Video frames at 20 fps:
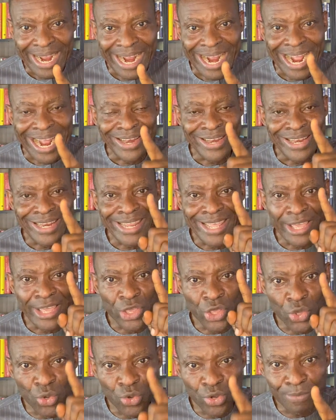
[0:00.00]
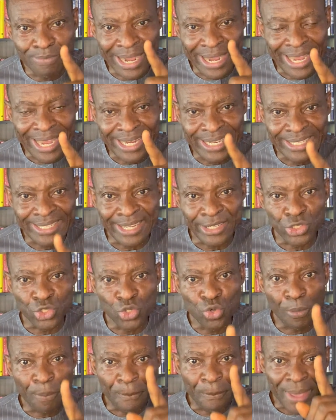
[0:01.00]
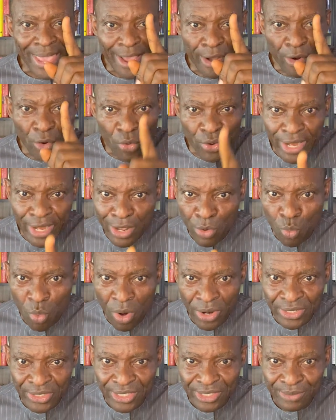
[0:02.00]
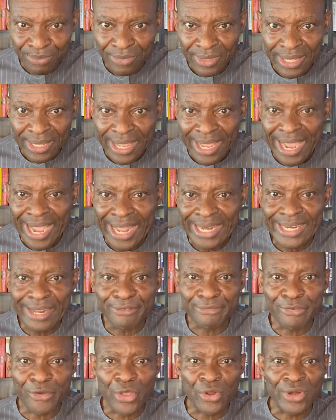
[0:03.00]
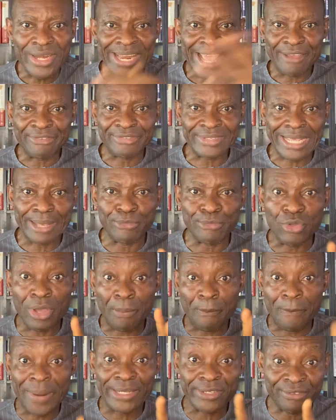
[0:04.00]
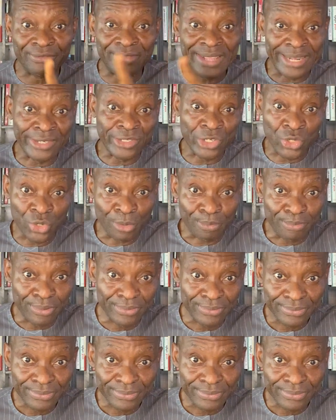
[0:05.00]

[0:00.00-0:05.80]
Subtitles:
And the good bargain is that you pay only once, and then for your lifetime, you are part of that group.